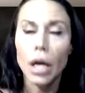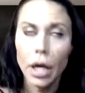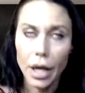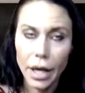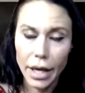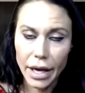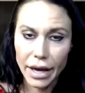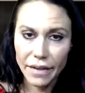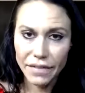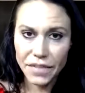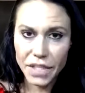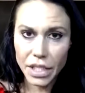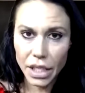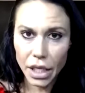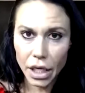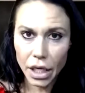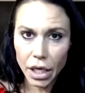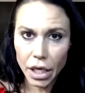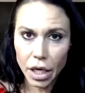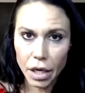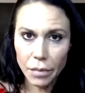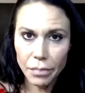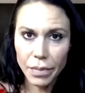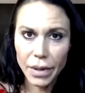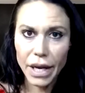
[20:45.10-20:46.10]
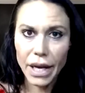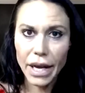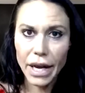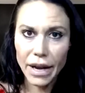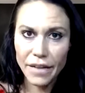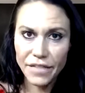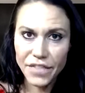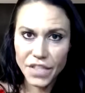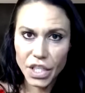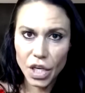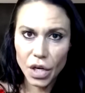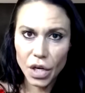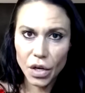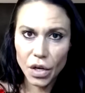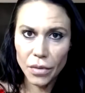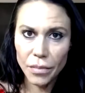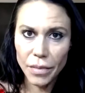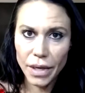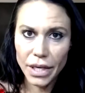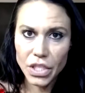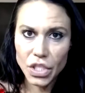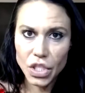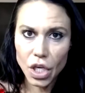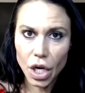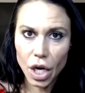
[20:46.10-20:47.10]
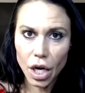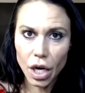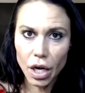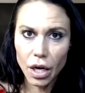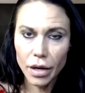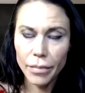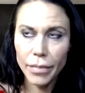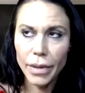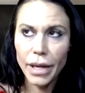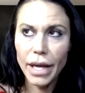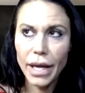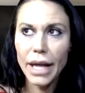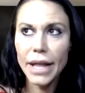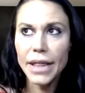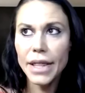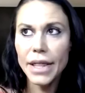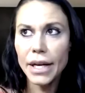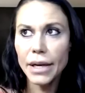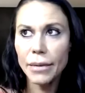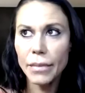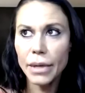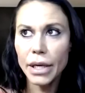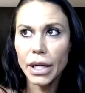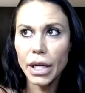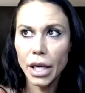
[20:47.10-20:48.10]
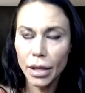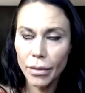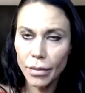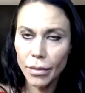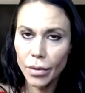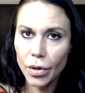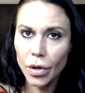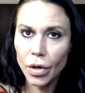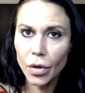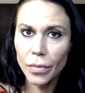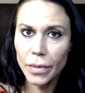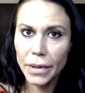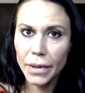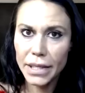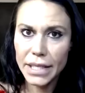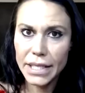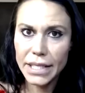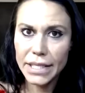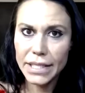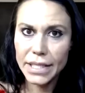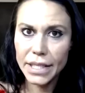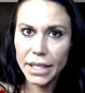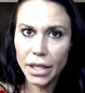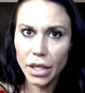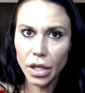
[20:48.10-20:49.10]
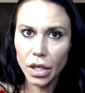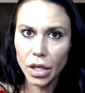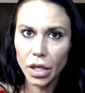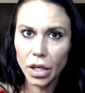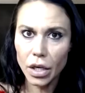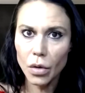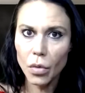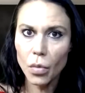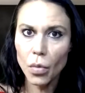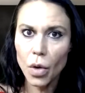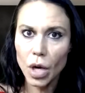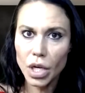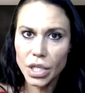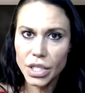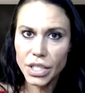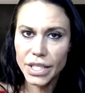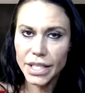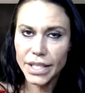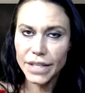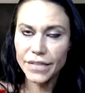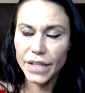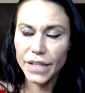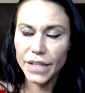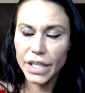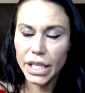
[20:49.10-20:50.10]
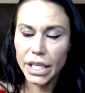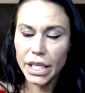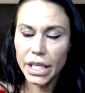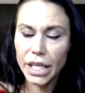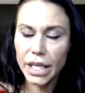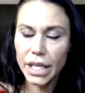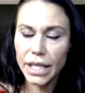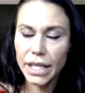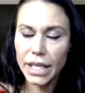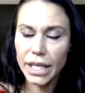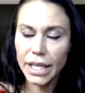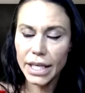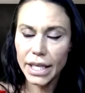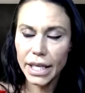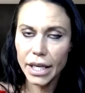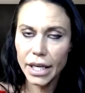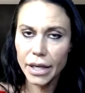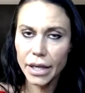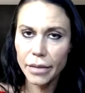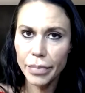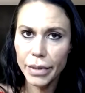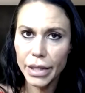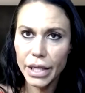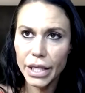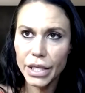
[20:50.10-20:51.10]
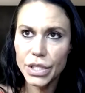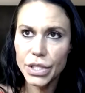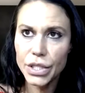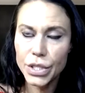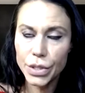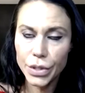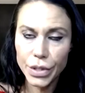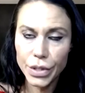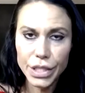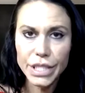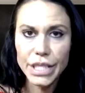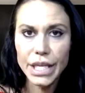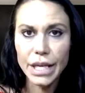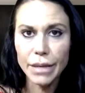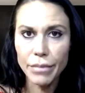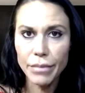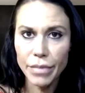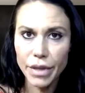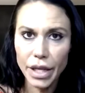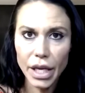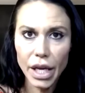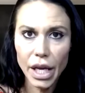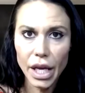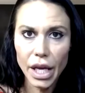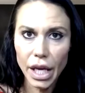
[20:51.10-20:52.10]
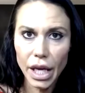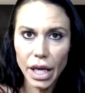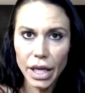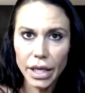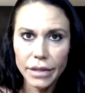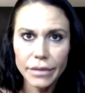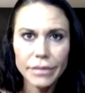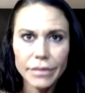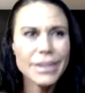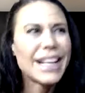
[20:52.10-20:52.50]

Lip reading: I have to get up, I have to go to my job, and then I'm going to come home, eat dinner, watch TV, and then get up and do the same thing again.